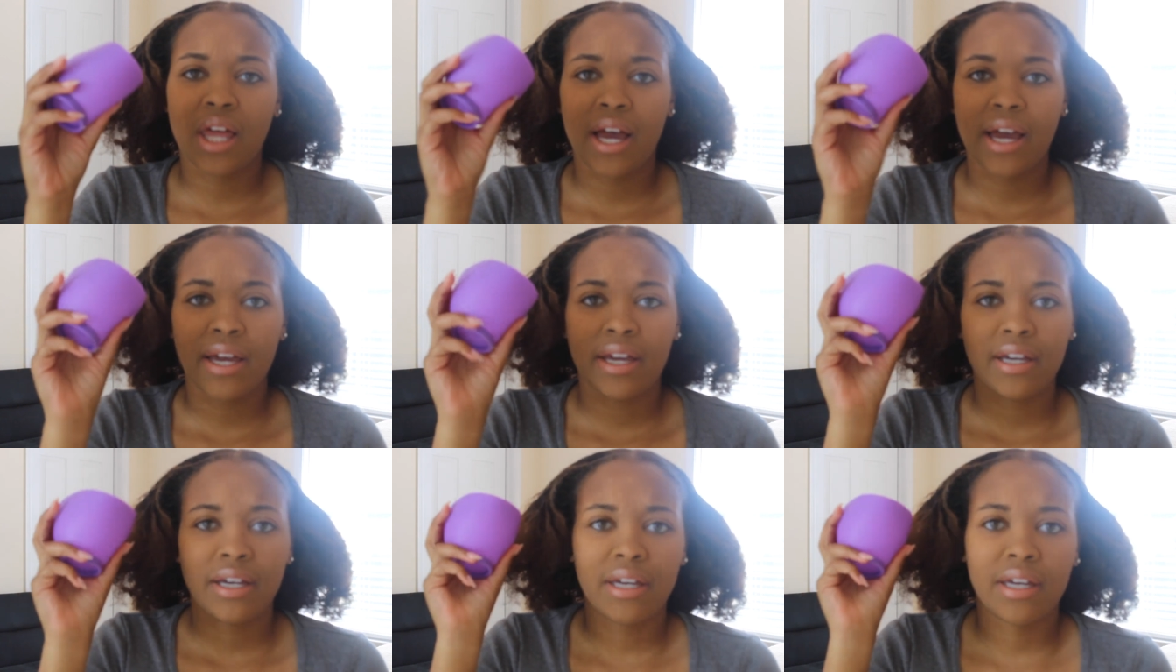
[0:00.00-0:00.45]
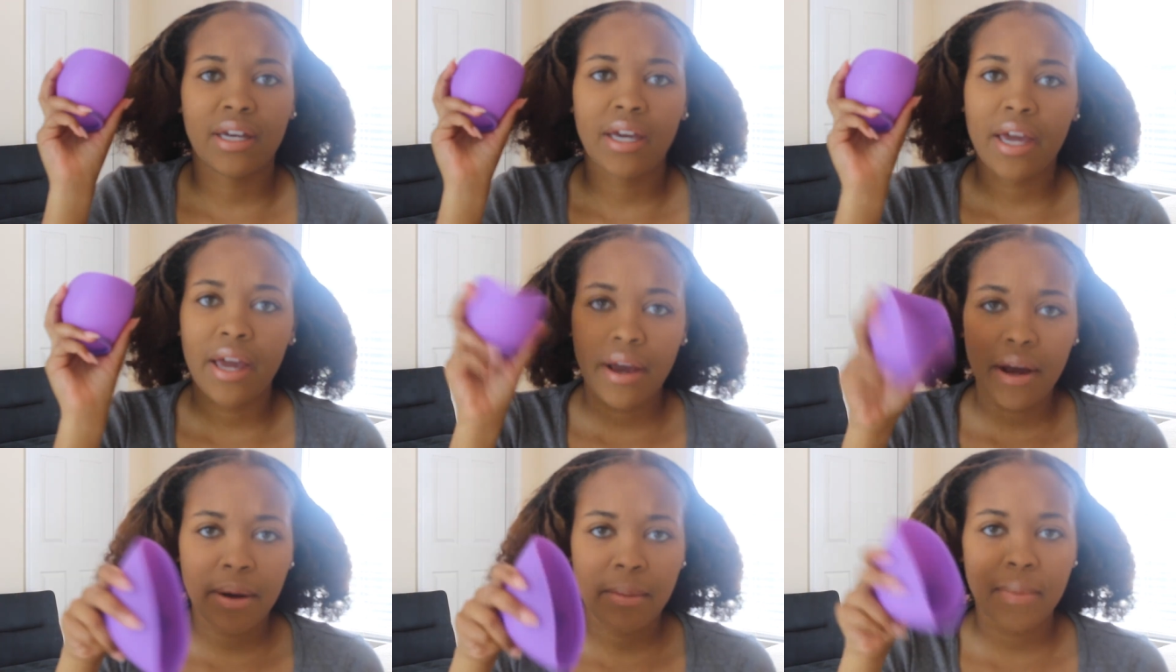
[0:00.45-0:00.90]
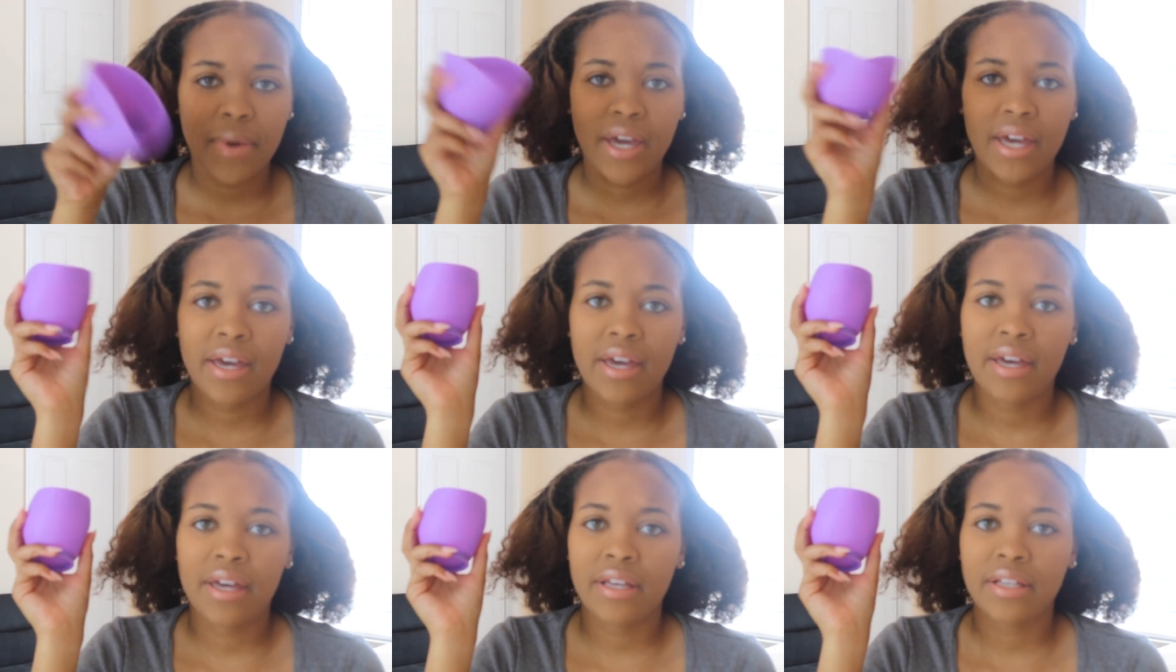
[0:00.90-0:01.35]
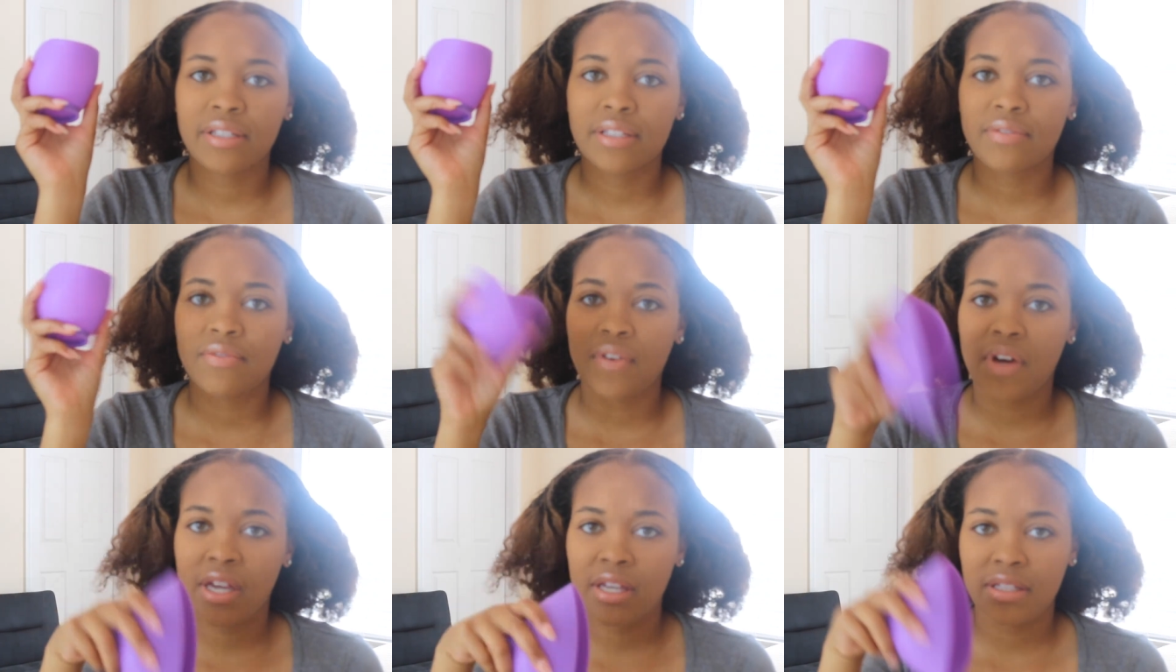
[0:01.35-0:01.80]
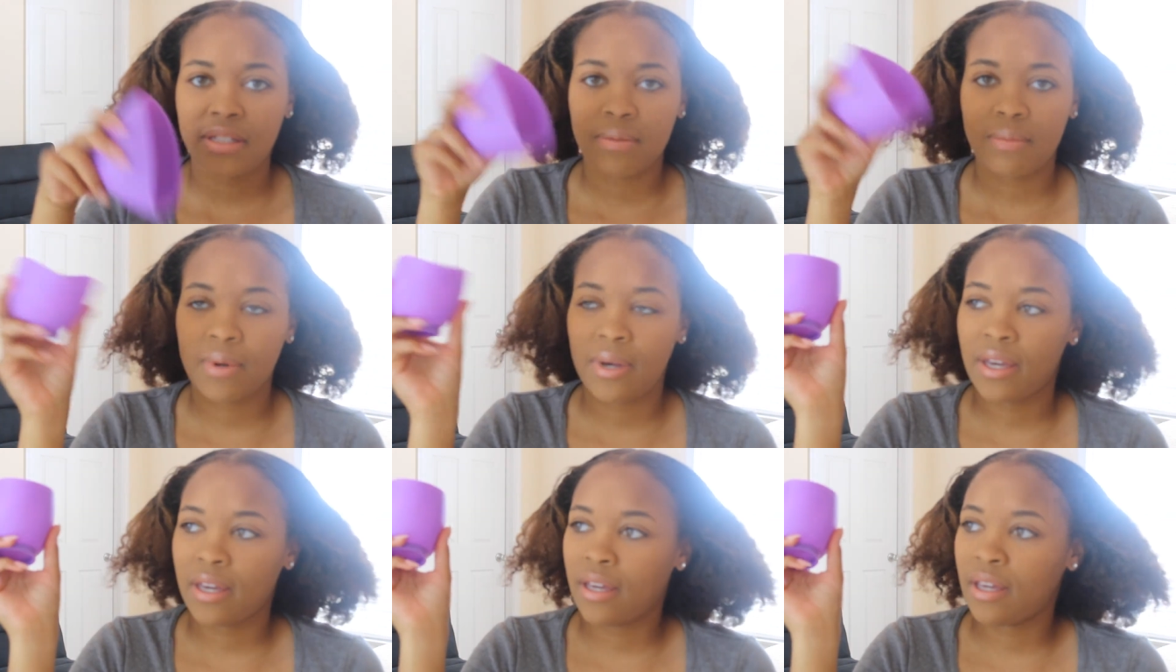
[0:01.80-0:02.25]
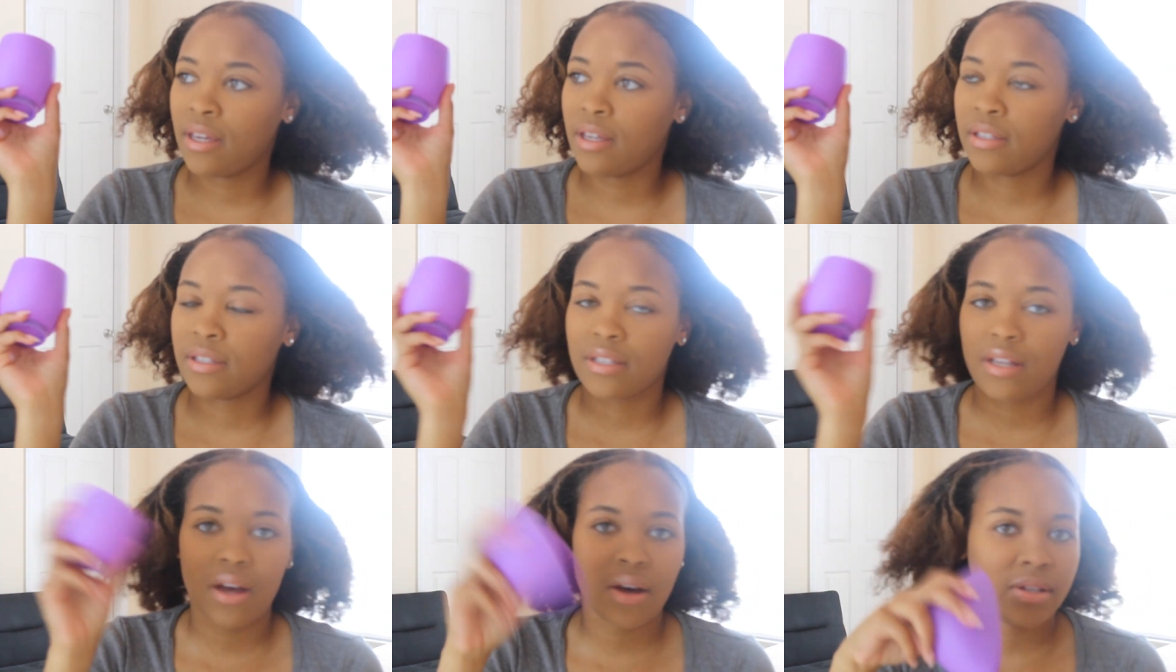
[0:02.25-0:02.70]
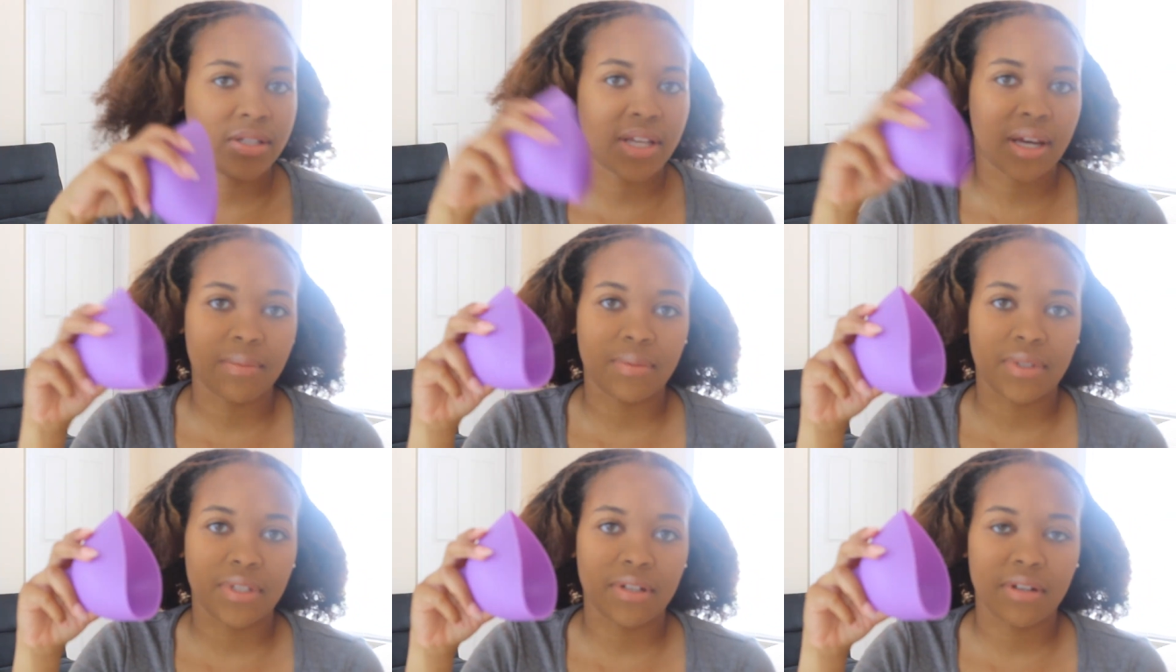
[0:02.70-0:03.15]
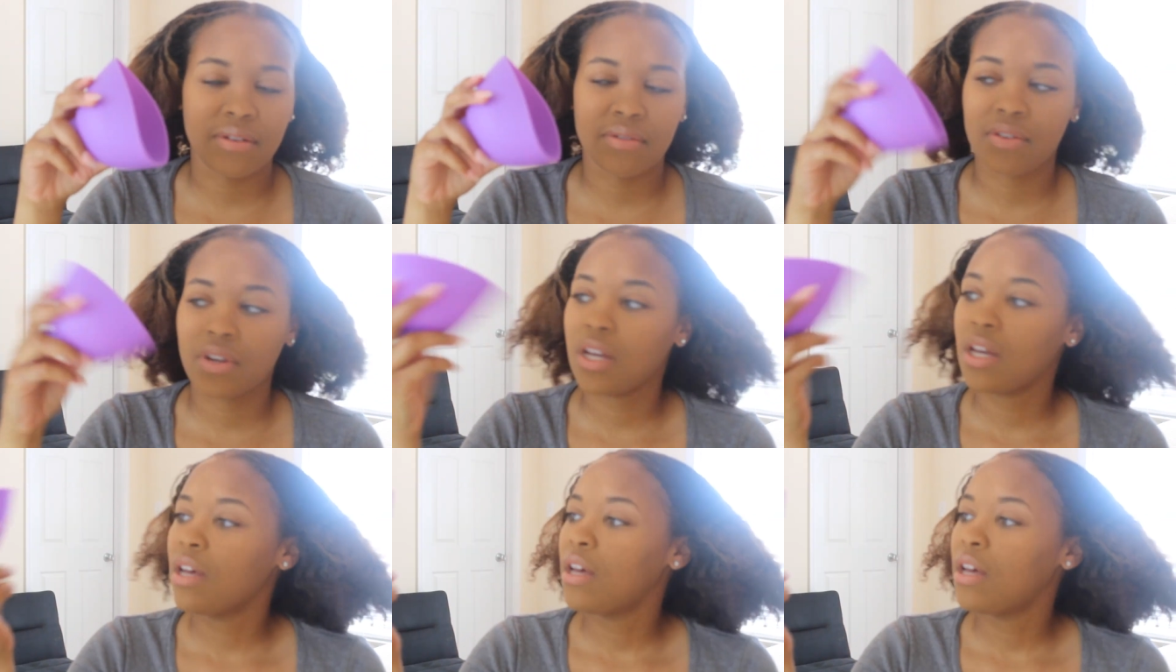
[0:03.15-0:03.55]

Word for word: like hair masks, face masks, all type of stuff.